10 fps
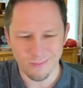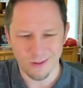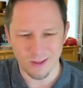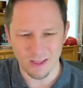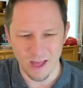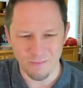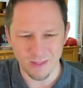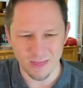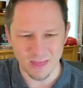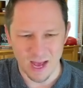
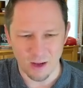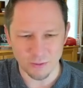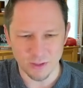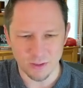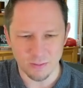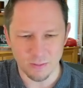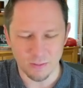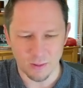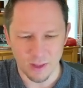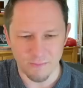11,000,
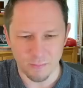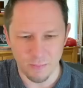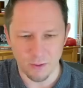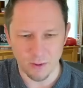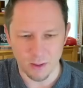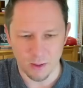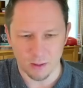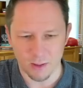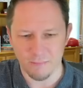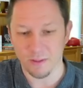11 million, you know,
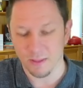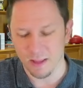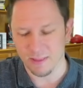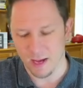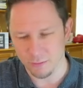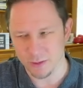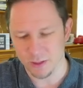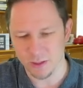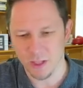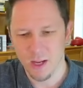11
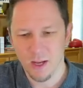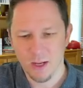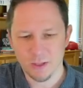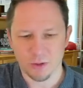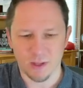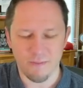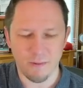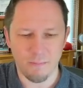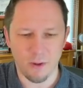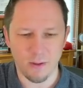thousands. So
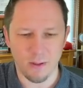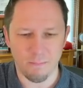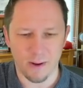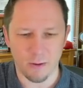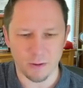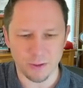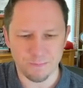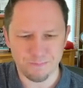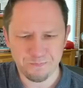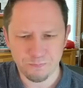11 million
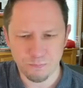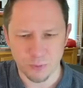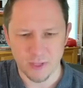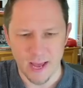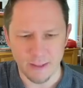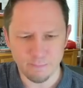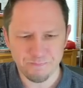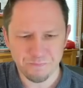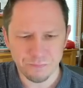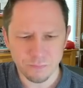barrels per day.
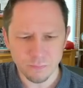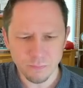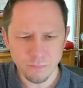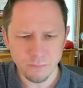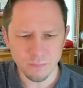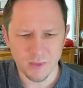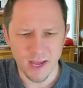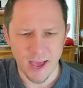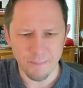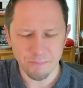
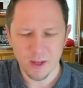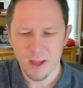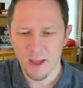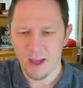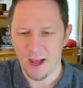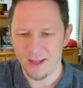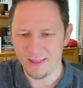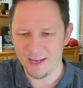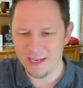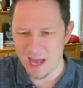Okay. And
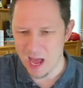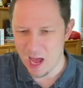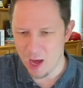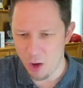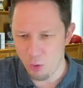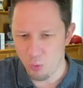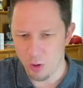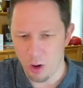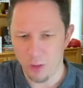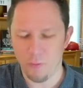then now
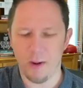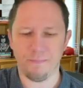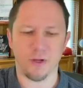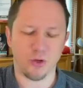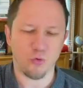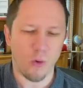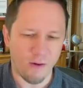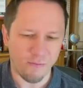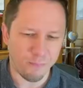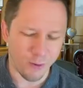we're all the way up to
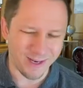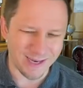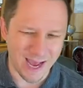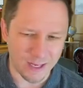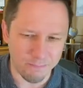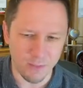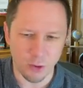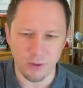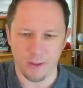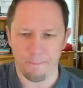12.9
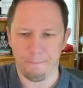million.